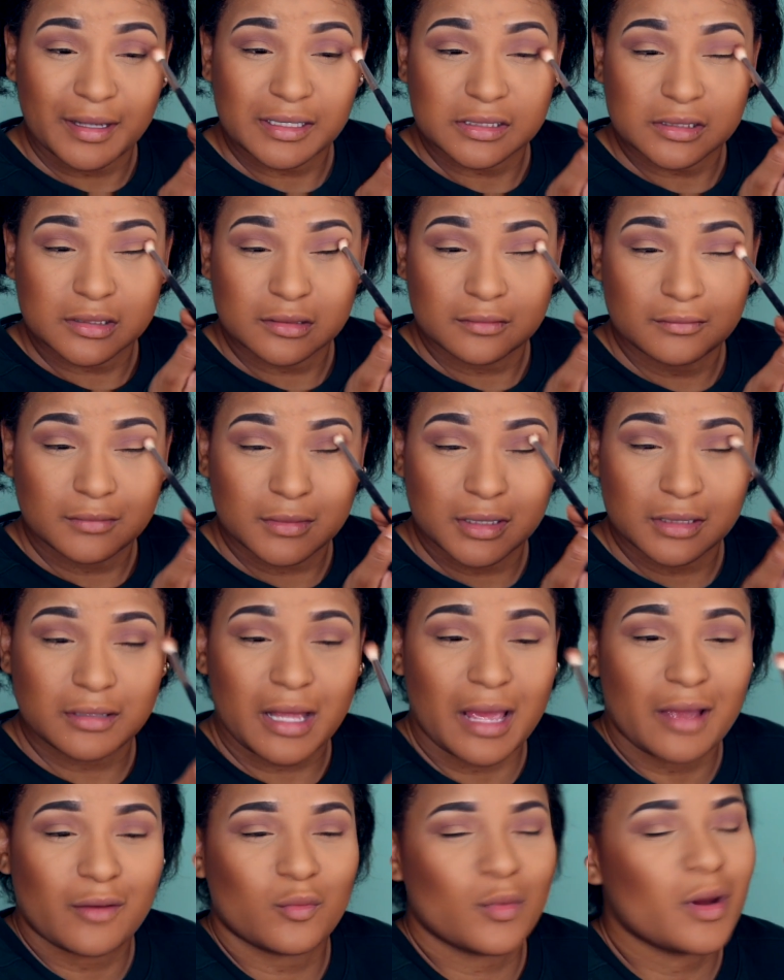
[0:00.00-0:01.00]
I don't
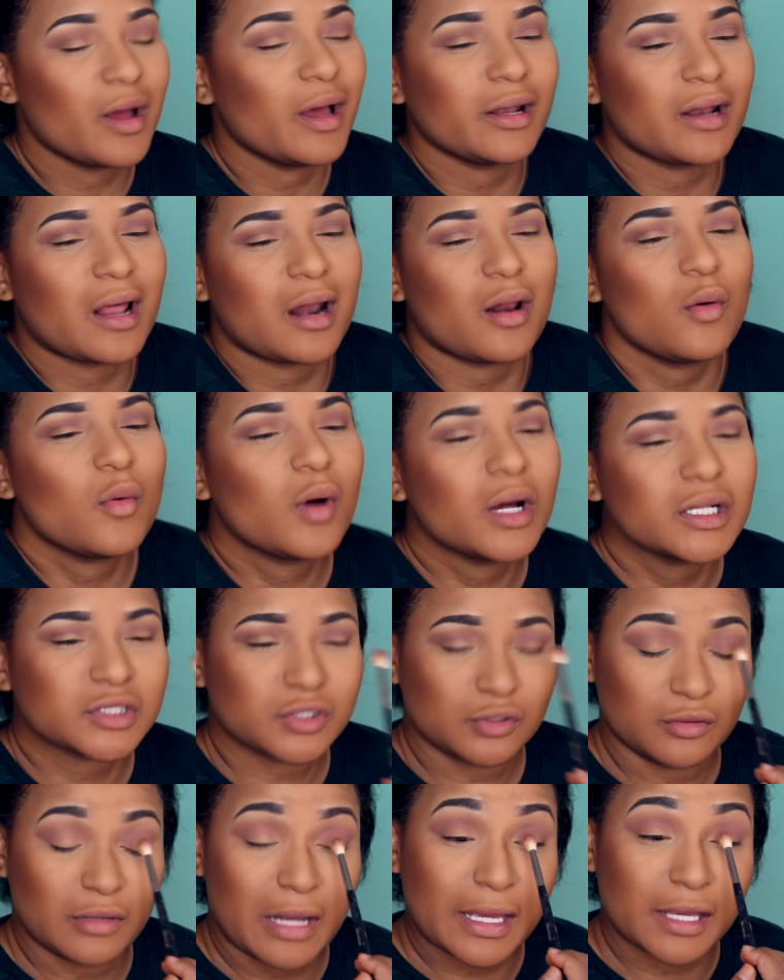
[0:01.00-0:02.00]

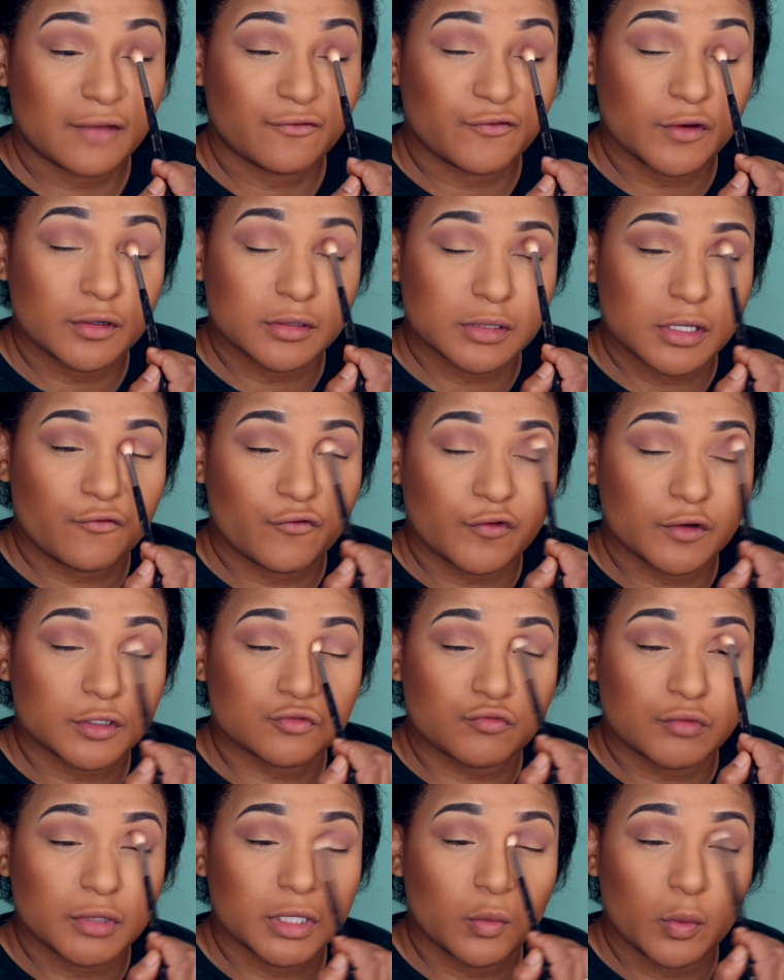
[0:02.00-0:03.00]
want to. Like, it
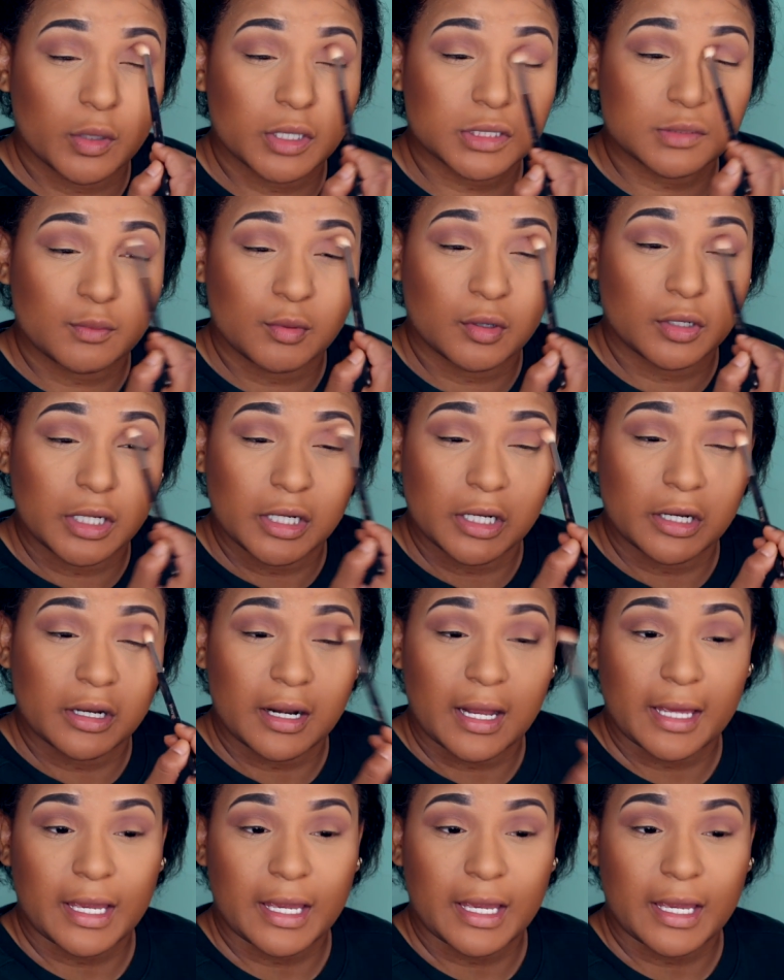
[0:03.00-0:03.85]
feels really weird to be on the internet.